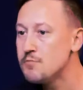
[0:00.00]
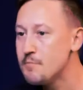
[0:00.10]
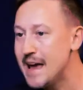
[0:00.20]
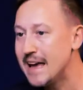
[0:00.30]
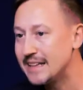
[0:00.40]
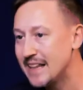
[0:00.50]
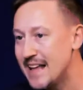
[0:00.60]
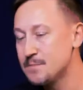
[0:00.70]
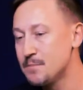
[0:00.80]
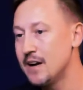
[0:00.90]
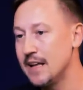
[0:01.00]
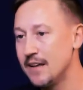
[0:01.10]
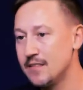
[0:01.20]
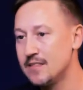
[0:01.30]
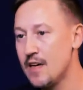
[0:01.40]
made less
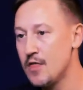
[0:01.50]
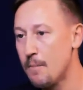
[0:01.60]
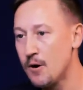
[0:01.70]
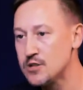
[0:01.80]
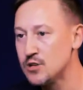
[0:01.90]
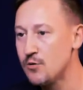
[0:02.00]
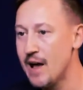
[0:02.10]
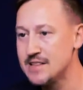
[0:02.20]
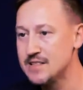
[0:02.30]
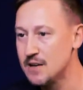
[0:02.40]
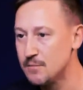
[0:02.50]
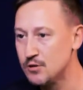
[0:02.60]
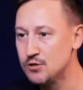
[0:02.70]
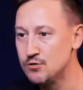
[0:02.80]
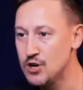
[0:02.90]
money than the person who has a
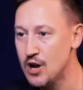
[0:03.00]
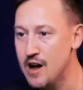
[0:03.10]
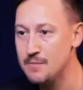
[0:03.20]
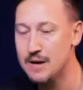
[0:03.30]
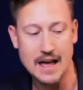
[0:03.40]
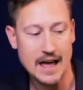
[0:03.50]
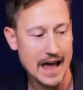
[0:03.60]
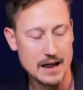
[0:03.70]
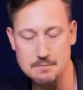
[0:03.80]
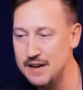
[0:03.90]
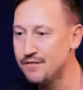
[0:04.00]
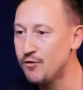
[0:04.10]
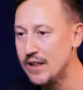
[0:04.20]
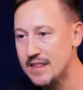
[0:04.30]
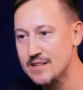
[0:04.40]
W-2 job and made
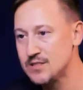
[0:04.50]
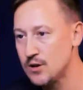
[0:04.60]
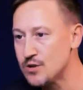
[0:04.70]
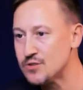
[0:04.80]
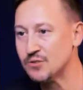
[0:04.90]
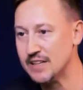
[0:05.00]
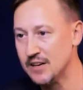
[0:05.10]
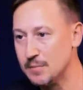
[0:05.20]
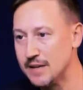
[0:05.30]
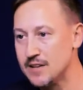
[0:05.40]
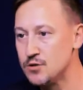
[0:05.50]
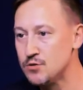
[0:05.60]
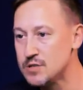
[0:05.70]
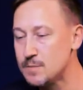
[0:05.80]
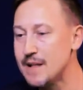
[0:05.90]
$40,000 for the year because you
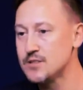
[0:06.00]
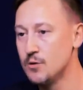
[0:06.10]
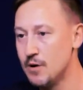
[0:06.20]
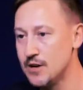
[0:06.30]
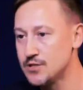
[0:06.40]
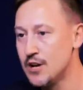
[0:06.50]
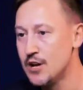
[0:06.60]
spent so much